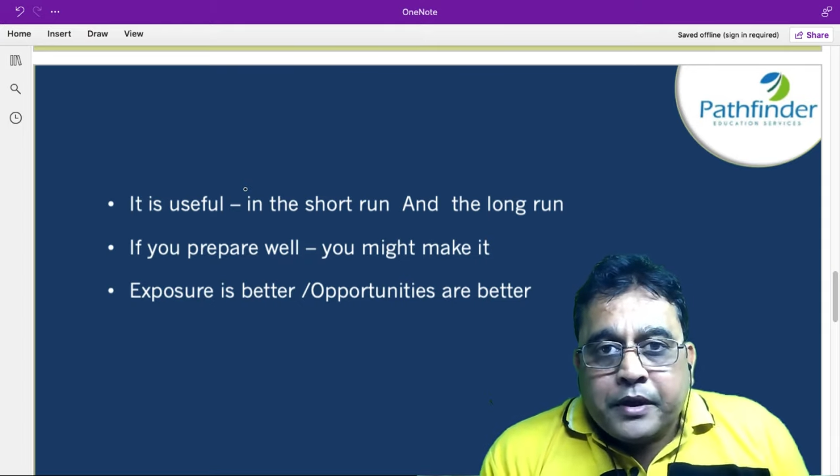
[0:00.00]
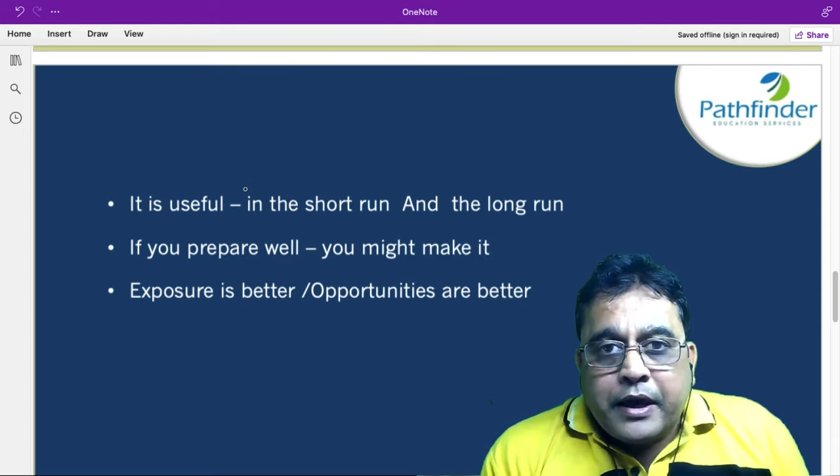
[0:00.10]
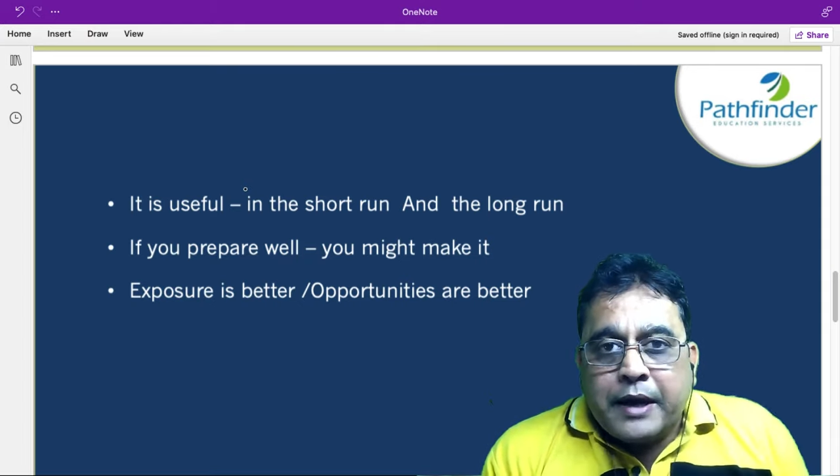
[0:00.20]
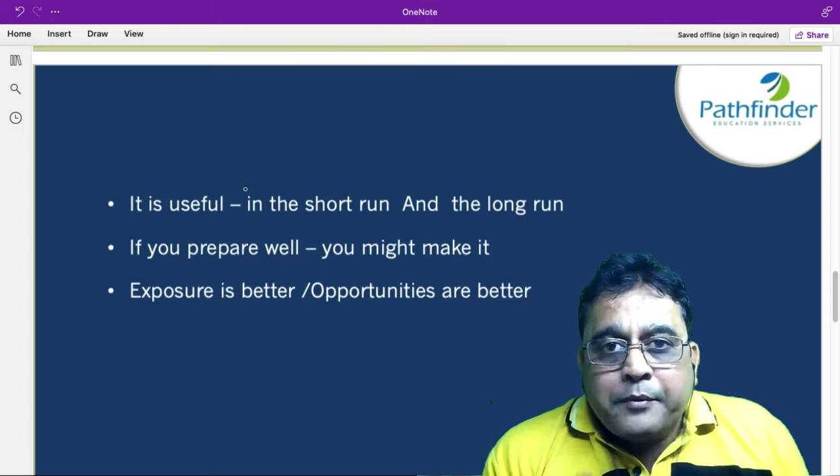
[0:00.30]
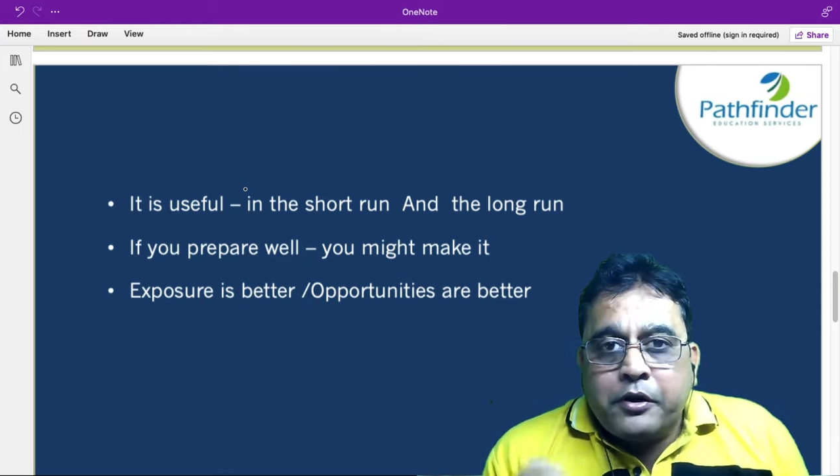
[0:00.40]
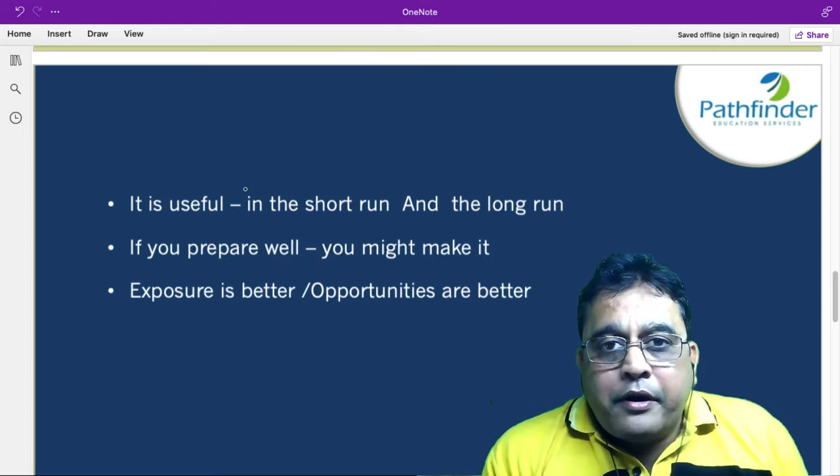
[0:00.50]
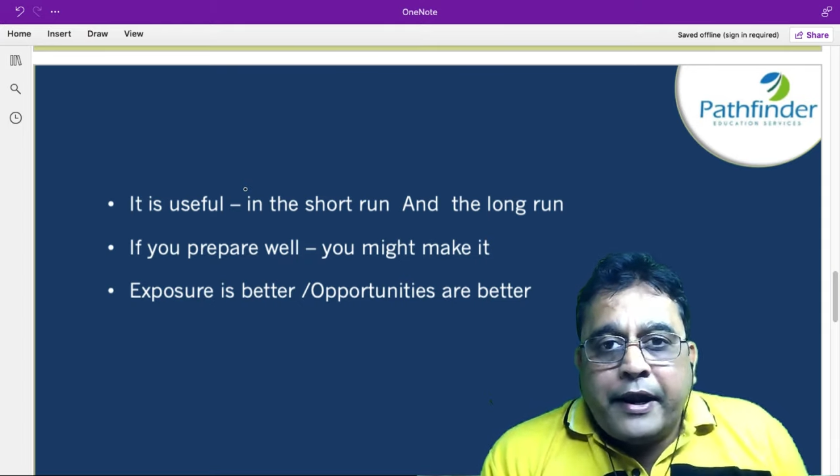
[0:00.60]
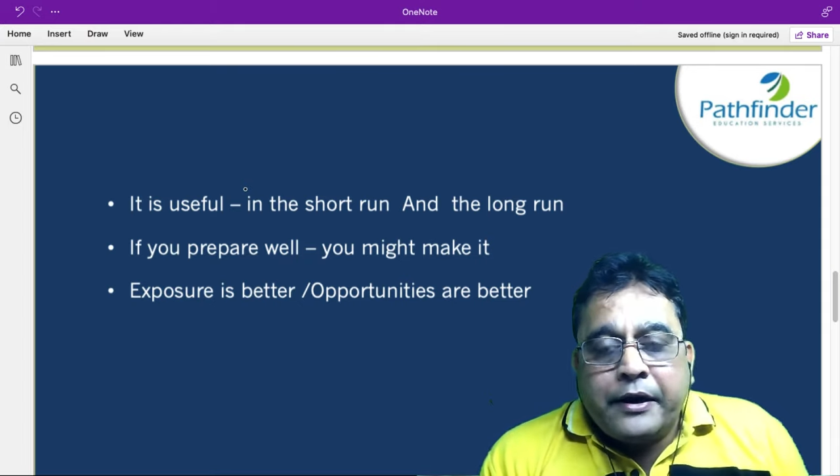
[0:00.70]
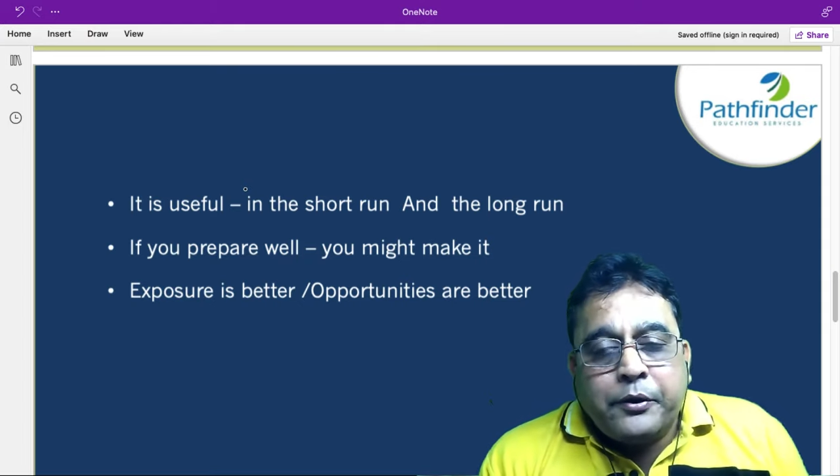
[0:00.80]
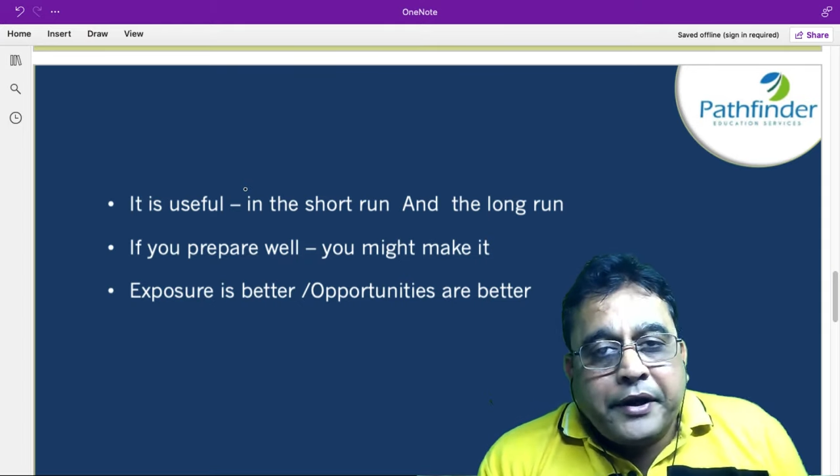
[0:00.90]
I am not
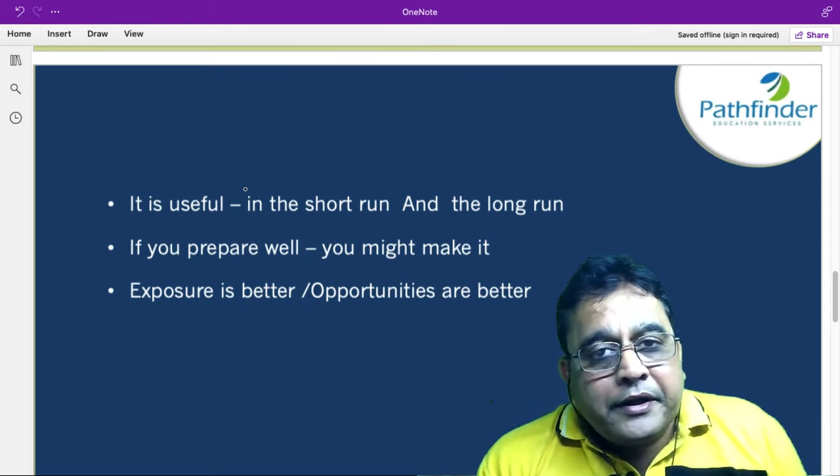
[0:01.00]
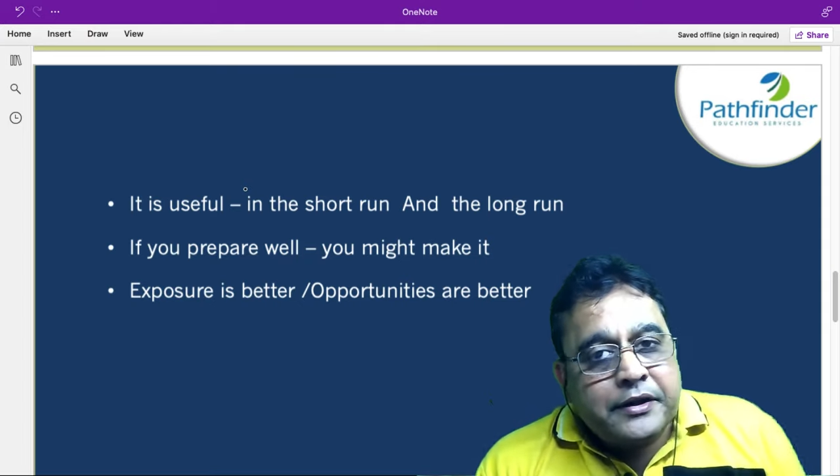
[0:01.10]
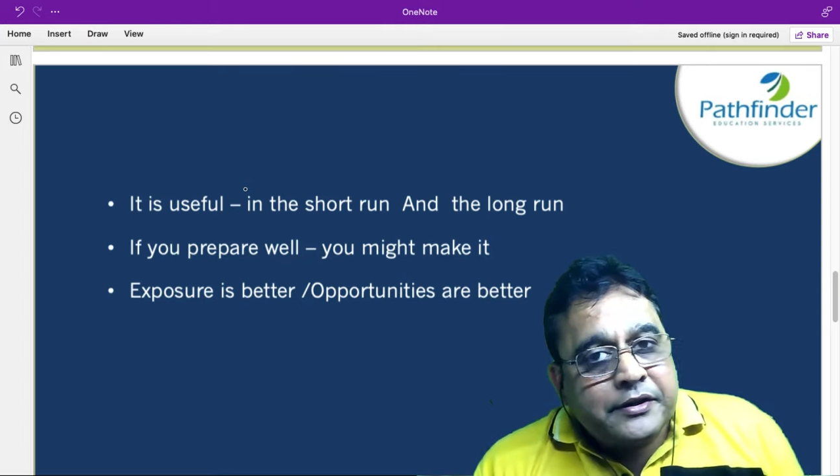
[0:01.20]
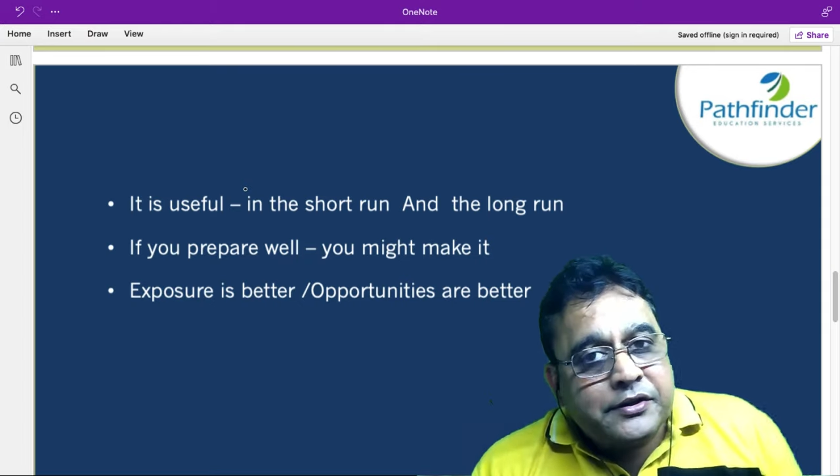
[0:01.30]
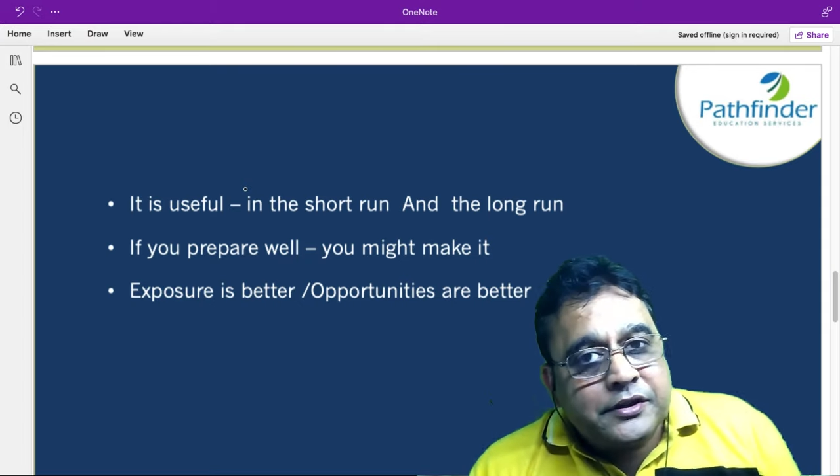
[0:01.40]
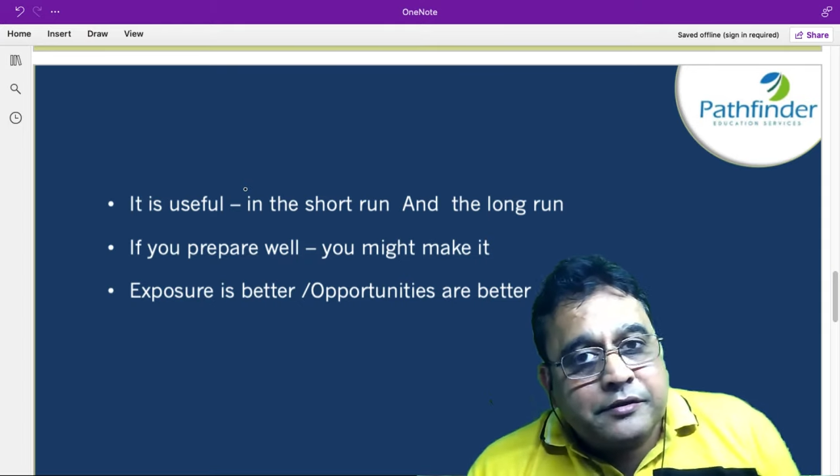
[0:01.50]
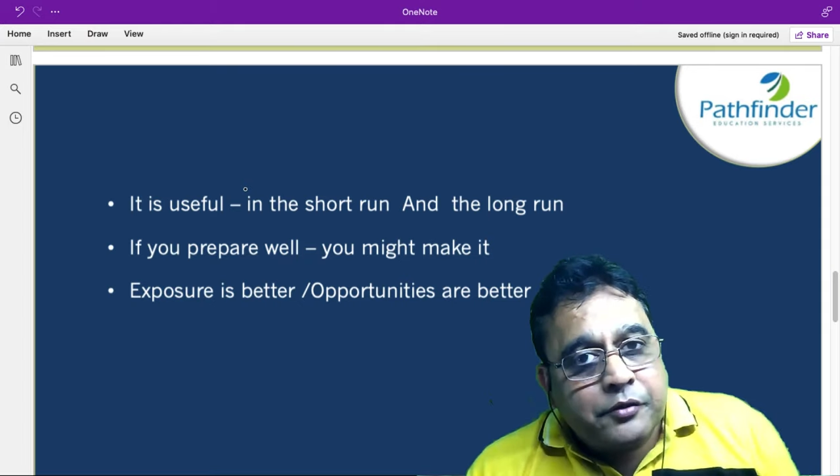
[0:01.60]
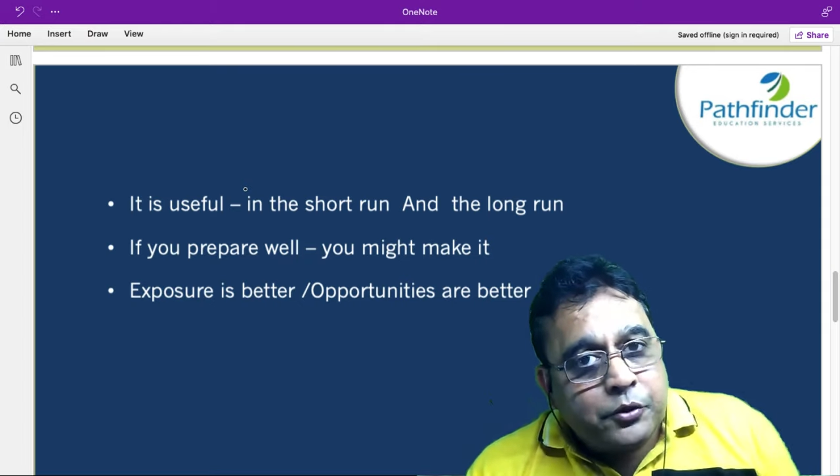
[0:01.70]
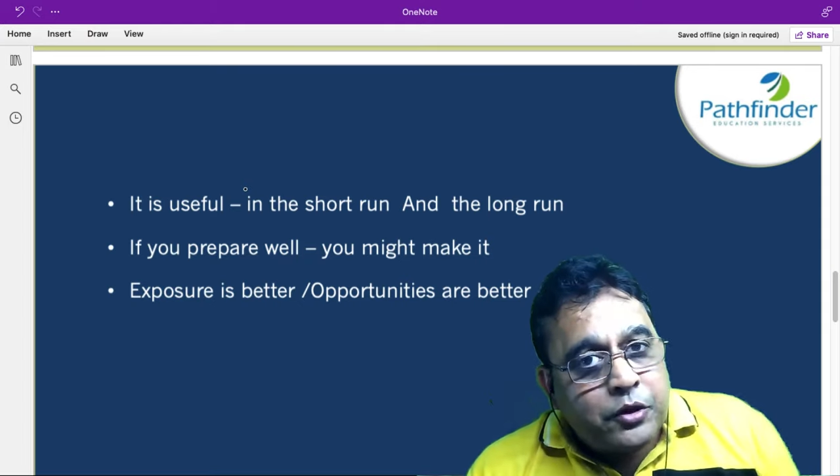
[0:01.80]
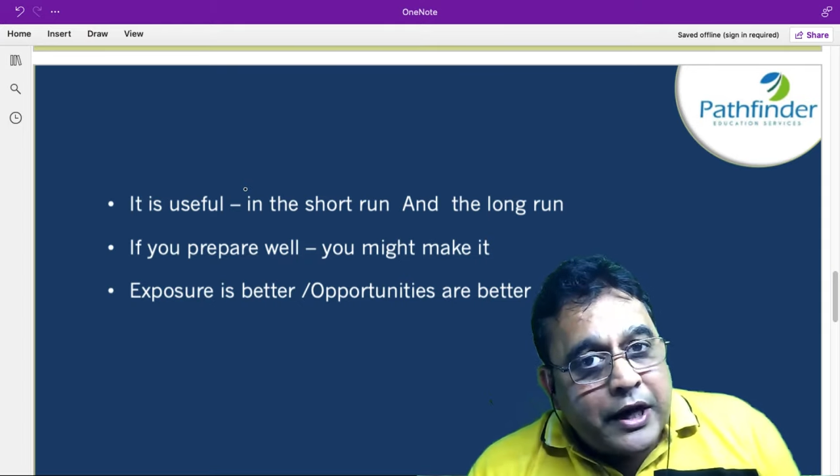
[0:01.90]
trying to take the decision for you,